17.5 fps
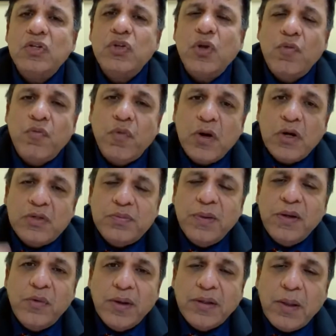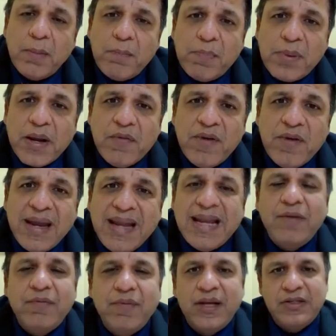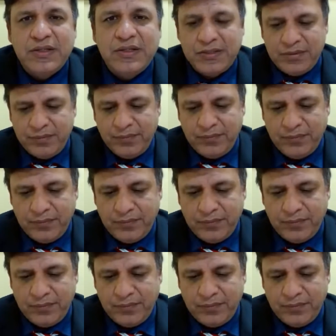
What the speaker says: should first be doing the prevailing wages.